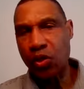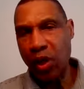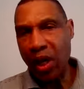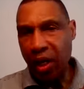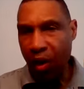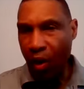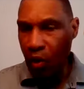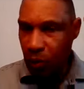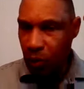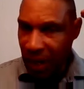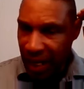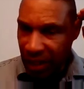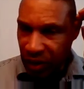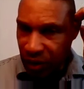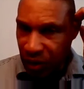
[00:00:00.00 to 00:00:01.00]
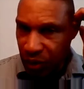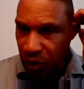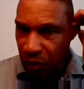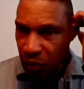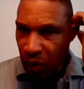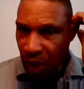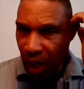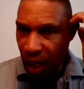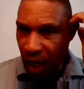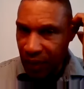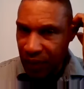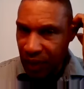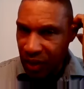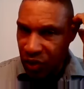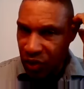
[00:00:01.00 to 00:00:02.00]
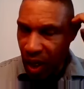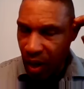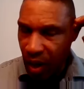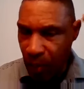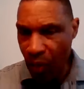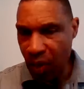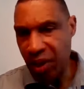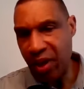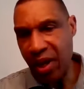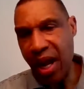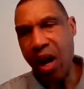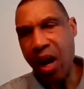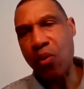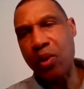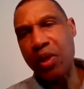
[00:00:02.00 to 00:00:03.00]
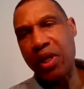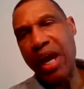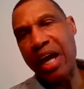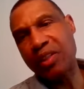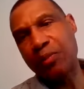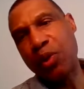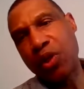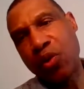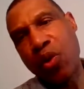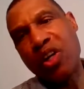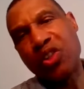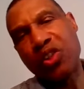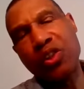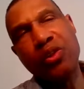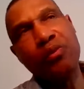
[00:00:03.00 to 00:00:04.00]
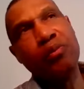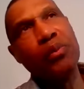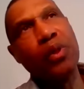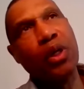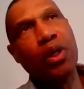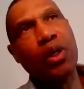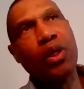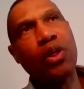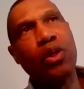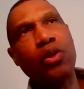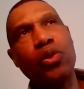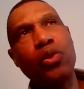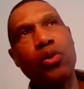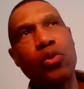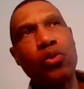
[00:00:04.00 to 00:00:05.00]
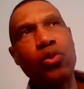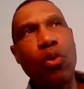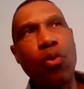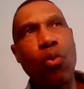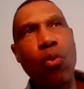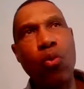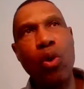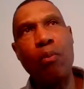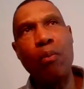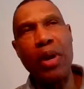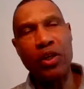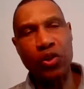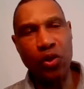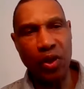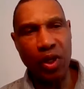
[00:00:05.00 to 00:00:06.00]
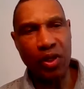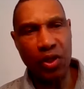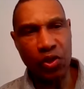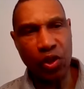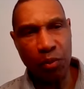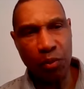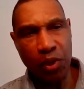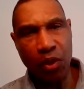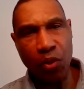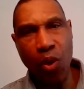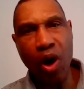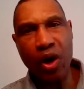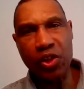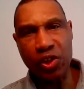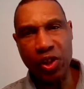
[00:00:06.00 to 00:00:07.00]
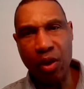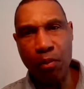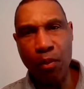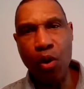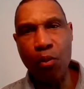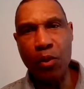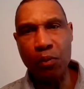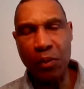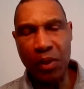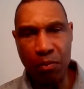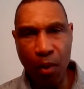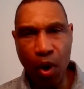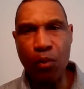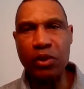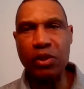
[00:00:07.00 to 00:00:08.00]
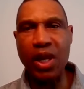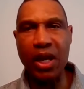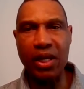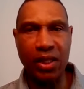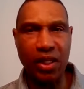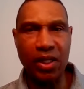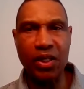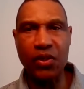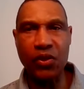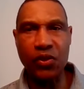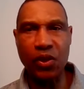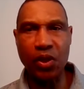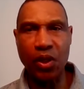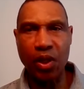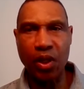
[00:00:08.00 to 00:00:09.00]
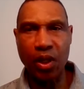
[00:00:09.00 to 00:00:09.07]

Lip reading: So that goes back to, I think Sal pointed out when he asked me the question, what makes you think this could be a watershed moment? I mean, moments like these